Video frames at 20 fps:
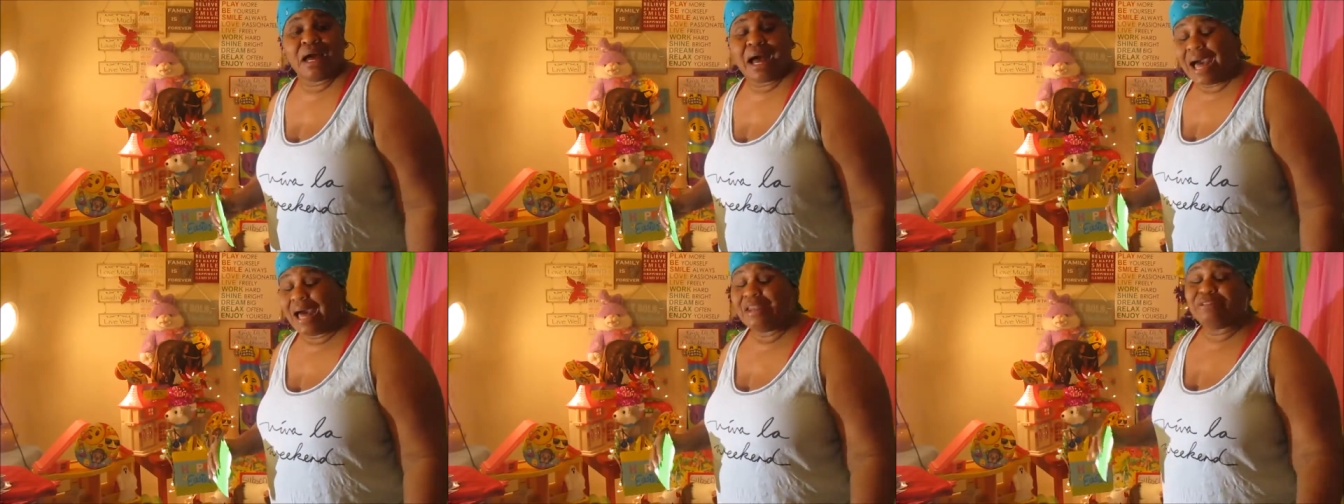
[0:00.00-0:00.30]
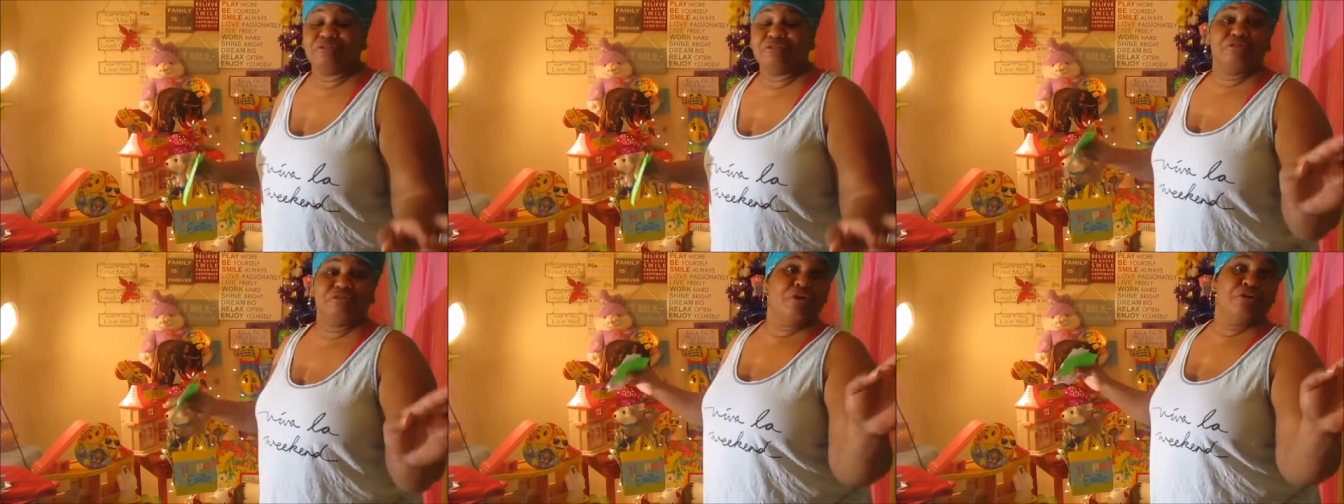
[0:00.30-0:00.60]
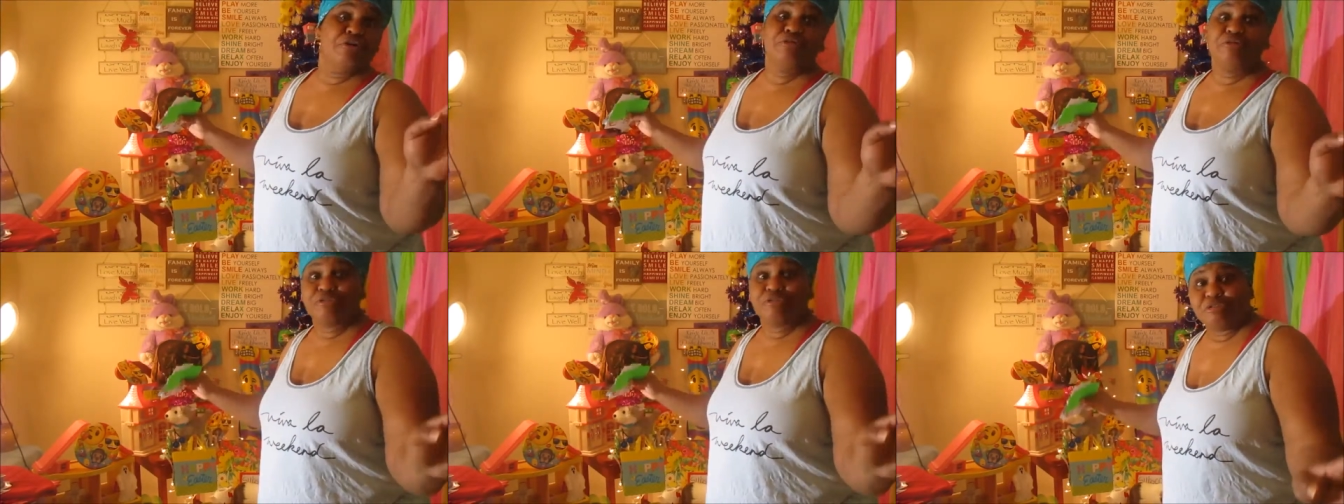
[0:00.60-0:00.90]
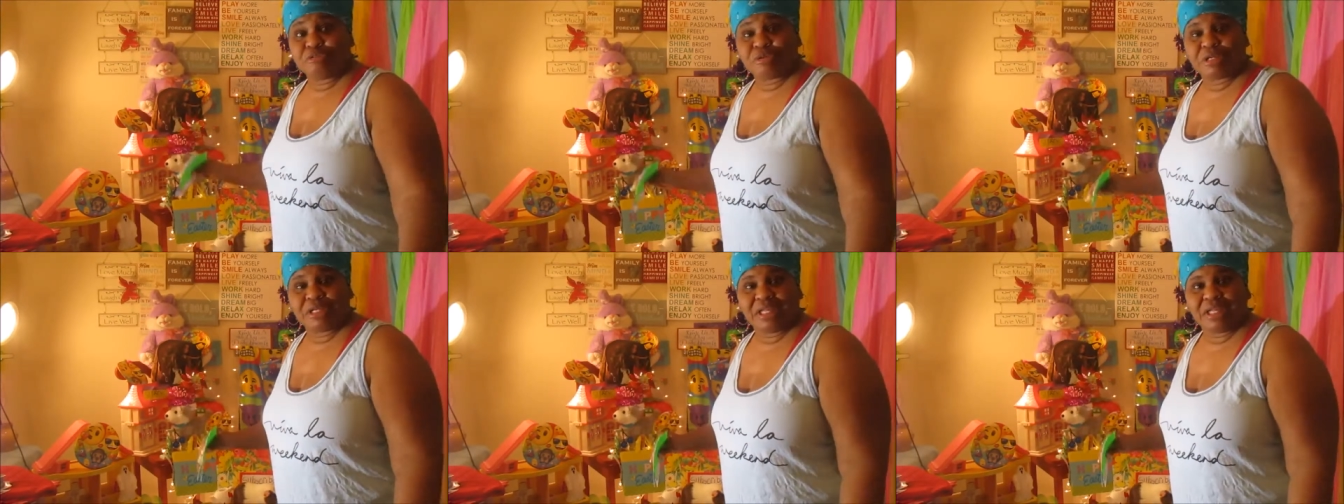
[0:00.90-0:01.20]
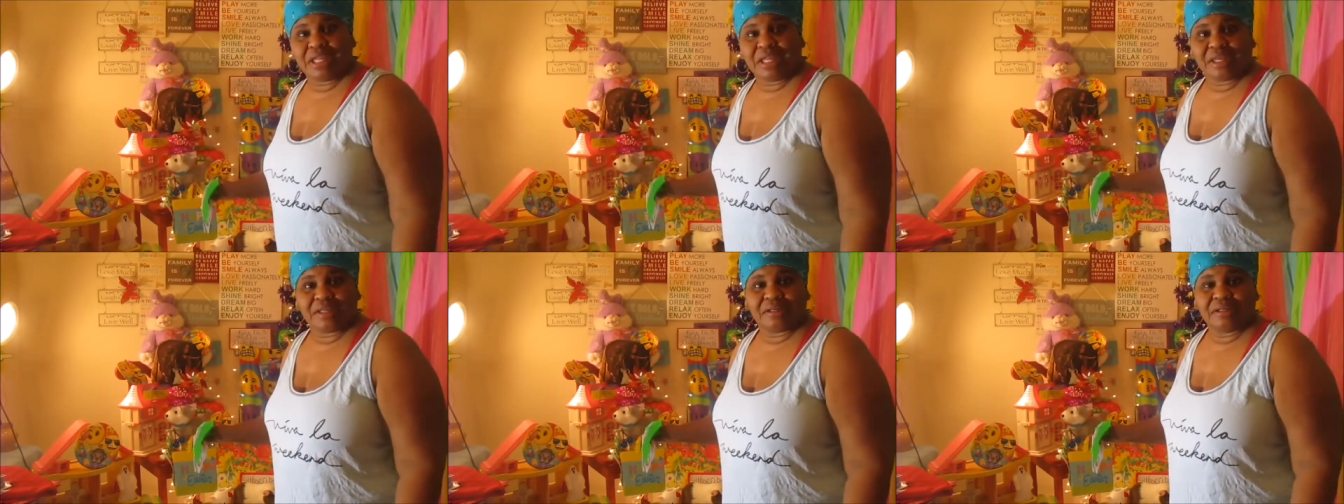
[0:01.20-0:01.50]
I know you
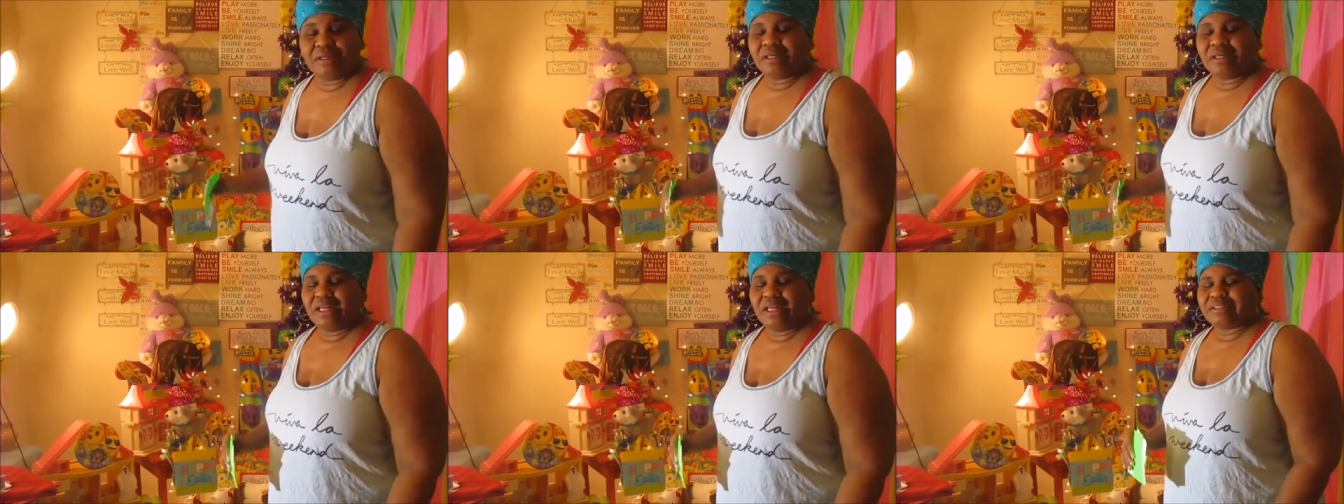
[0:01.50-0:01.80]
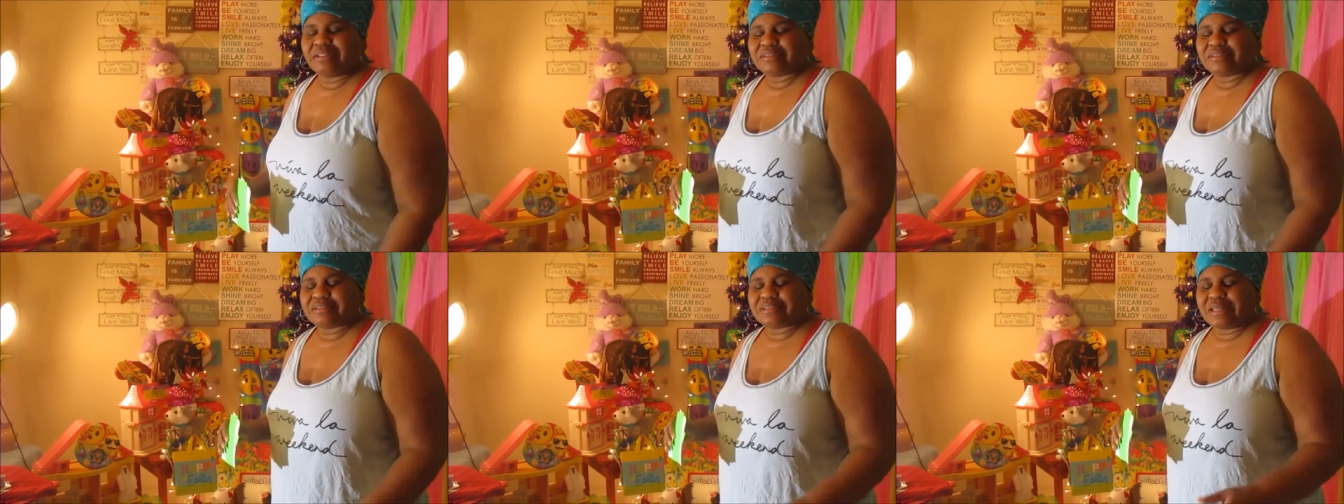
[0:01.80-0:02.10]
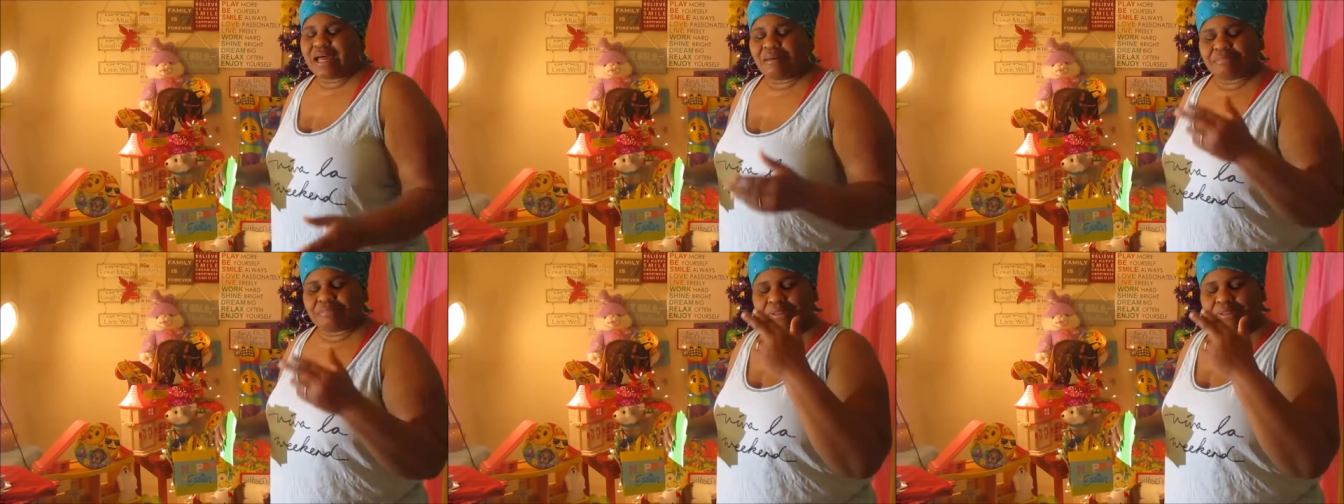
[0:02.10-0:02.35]
can. Stop